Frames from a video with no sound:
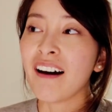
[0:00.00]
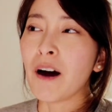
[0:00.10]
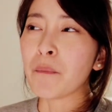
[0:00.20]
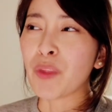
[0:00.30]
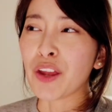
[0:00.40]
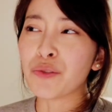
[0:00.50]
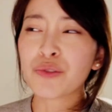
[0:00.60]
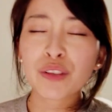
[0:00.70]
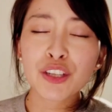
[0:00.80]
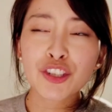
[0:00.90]
I
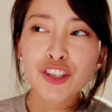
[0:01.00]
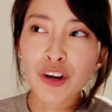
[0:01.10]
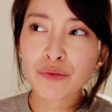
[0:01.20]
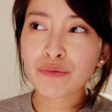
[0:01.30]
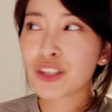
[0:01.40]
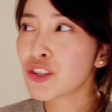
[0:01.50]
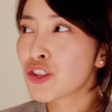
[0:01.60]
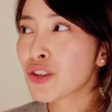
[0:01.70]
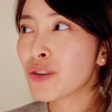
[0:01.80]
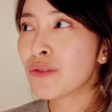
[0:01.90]
usually don't
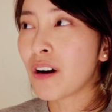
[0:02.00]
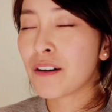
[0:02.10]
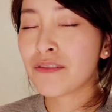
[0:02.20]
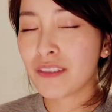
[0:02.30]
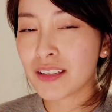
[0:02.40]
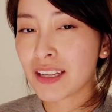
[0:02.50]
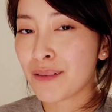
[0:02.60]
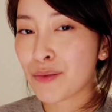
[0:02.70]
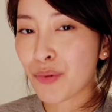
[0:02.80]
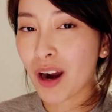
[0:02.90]
show off this
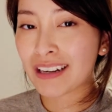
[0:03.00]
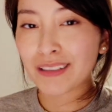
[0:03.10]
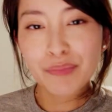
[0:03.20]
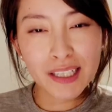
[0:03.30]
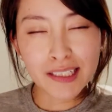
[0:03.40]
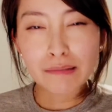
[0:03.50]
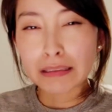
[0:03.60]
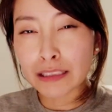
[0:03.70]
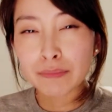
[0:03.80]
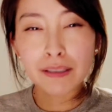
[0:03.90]
type of product because I'm a
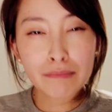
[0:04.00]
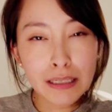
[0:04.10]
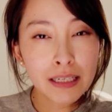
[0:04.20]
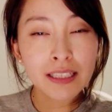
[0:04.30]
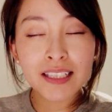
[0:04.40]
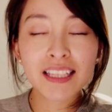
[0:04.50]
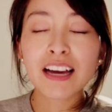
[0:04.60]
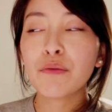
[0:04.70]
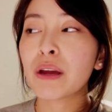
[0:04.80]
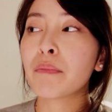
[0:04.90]
little bit modest
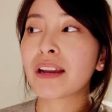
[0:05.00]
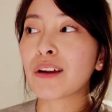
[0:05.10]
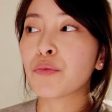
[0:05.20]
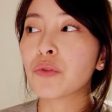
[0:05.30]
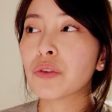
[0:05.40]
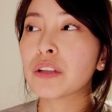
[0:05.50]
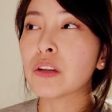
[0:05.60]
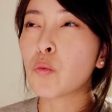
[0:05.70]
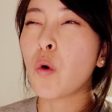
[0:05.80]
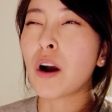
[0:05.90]
that way, but I
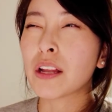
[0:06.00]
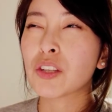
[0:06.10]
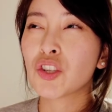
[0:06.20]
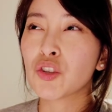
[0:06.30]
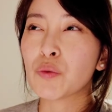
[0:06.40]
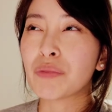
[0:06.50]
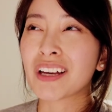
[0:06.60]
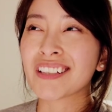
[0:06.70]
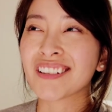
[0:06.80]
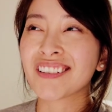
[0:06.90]
really wanted to
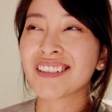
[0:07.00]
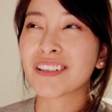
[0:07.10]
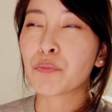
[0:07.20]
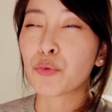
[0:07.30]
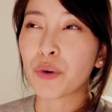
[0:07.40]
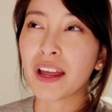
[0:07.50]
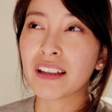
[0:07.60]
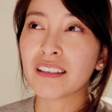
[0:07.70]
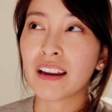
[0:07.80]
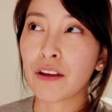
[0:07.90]
because this is a
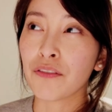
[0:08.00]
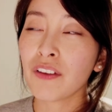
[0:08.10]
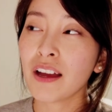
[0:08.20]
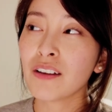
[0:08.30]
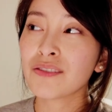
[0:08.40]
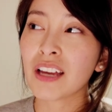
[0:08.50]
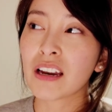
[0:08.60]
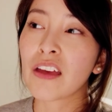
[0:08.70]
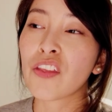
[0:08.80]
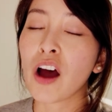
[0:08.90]
brand that I found and
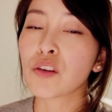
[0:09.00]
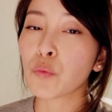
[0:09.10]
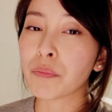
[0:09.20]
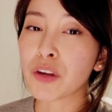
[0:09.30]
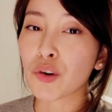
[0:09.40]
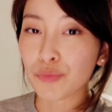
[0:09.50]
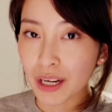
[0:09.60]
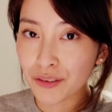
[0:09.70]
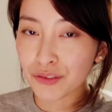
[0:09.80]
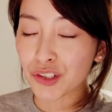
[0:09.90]
I thought would be
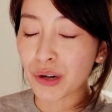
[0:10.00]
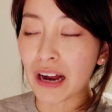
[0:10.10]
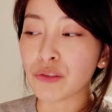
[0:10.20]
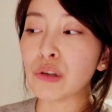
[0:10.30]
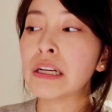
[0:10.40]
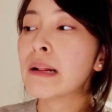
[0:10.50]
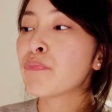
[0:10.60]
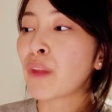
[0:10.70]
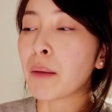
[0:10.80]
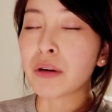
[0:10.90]
great for travel.
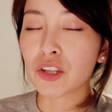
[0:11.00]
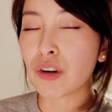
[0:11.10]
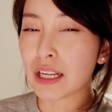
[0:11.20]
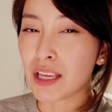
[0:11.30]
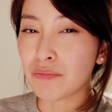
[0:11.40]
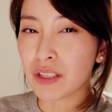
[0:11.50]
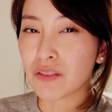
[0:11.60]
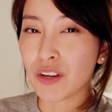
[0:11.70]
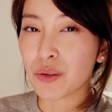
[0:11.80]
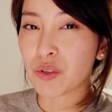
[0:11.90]
I'm going to try to keep this
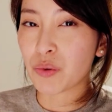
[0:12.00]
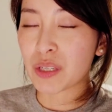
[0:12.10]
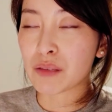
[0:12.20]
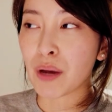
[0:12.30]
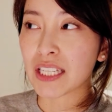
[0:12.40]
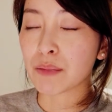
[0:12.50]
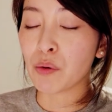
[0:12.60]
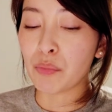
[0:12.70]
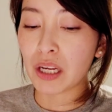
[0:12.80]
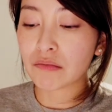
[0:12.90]
video as short as
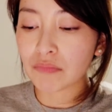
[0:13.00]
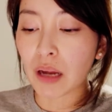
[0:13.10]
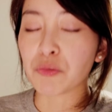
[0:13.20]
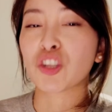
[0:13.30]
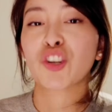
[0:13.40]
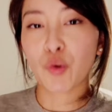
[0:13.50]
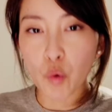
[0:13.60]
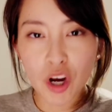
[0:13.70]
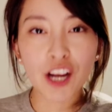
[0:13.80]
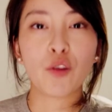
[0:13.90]
possible, but I'm just going to
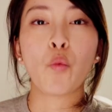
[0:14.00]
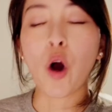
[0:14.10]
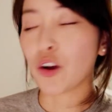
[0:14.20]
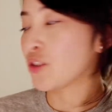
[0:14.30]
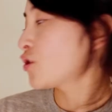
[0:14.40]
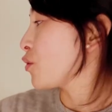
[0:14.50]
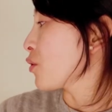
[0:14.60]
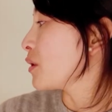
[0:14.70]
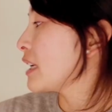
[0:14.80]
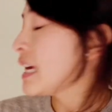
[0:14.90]
kind of walk
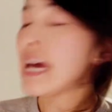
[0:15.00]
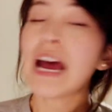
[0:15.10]
through it.